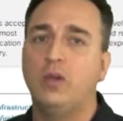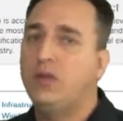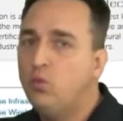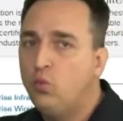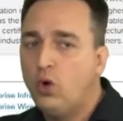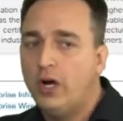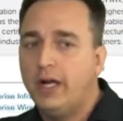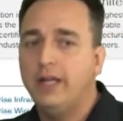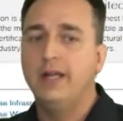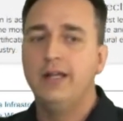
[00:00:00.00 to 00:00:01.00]
only
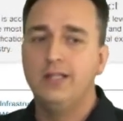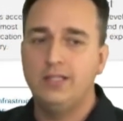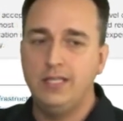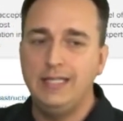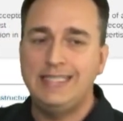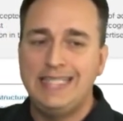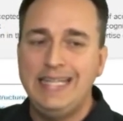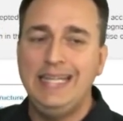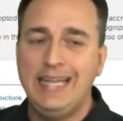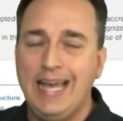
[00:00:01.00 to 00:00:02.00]
one
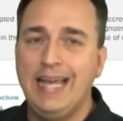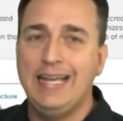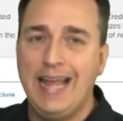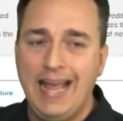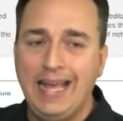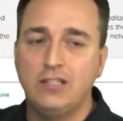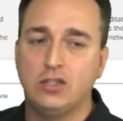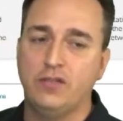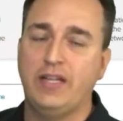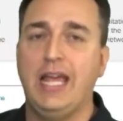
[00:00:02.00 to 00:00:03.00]
CCNA
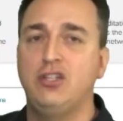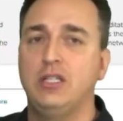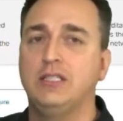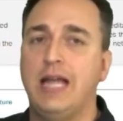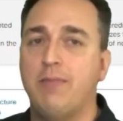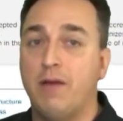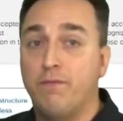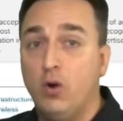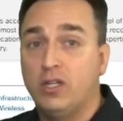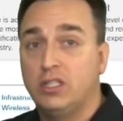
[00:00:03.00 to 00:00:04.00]
certification exam
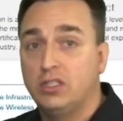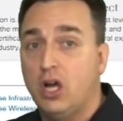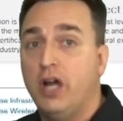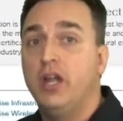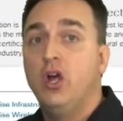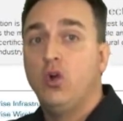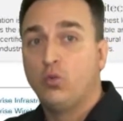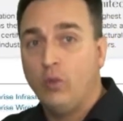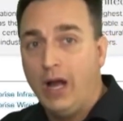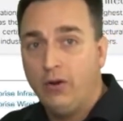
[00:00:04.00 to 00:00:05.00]
that focuses on
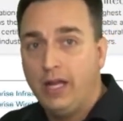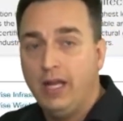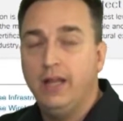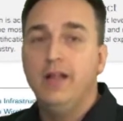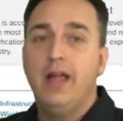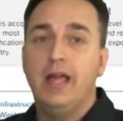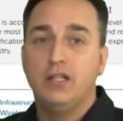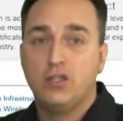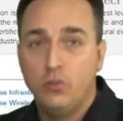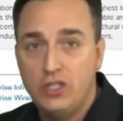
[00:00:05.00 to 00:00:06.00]
routing
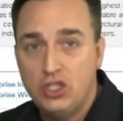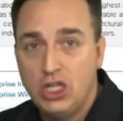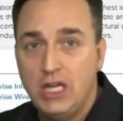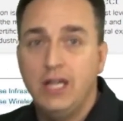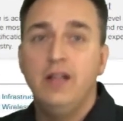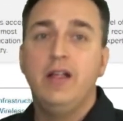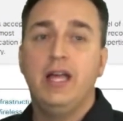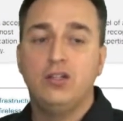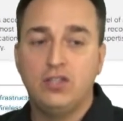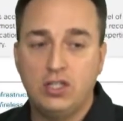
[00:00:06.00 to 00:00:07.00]
and switching
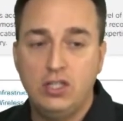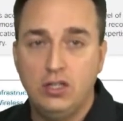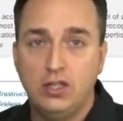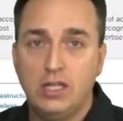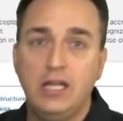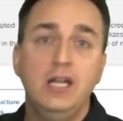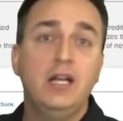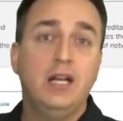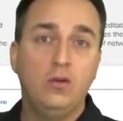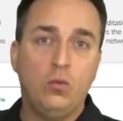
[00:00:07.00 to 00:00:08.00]
and security
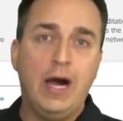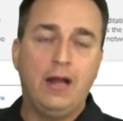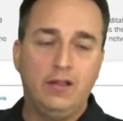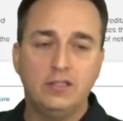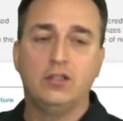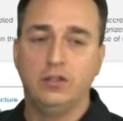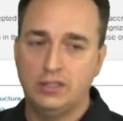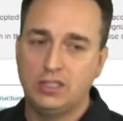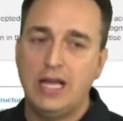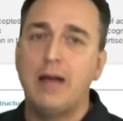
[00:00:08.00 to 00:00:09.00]
and wireless. There
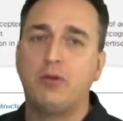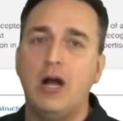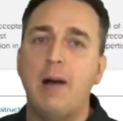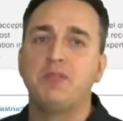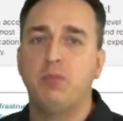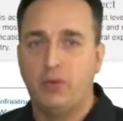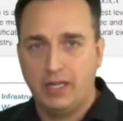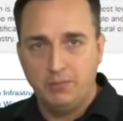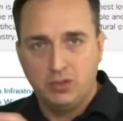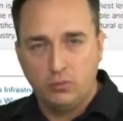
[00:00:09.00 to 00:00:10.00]
is a cyber ops, but when
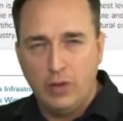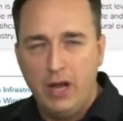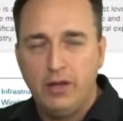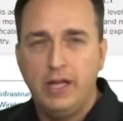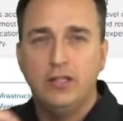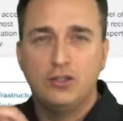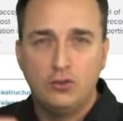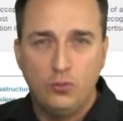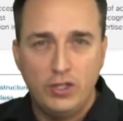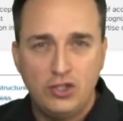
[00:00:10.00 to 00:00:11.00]
it comes to routing,
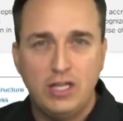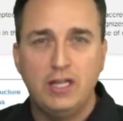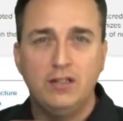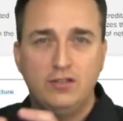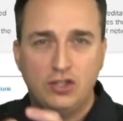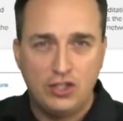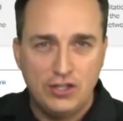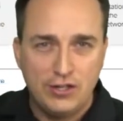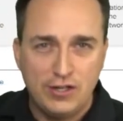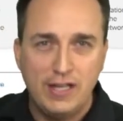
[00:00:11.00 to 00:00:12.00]
switching,
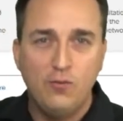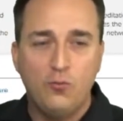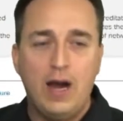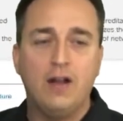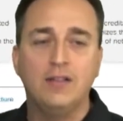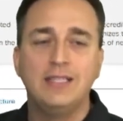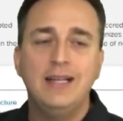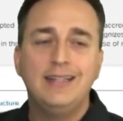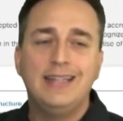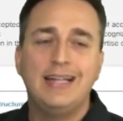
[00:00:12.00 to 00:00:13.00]
security, wireless,
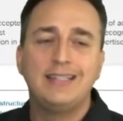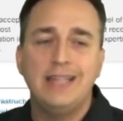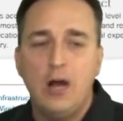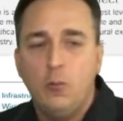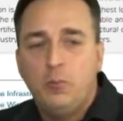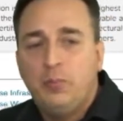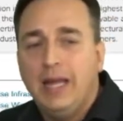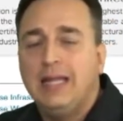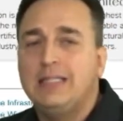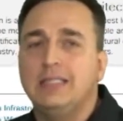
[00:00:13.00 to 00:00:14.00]
that's now
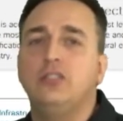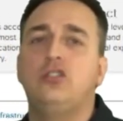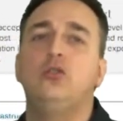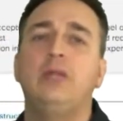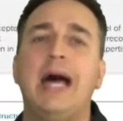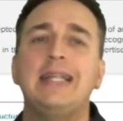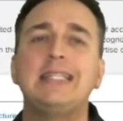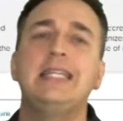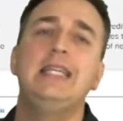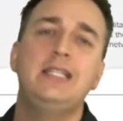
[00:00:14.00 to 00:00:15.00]
baked into that
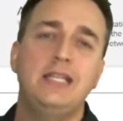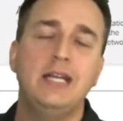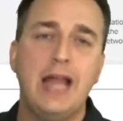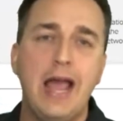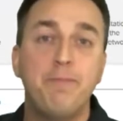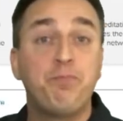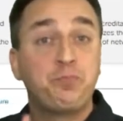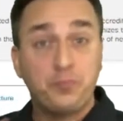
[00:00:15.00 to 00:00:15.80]
CCNA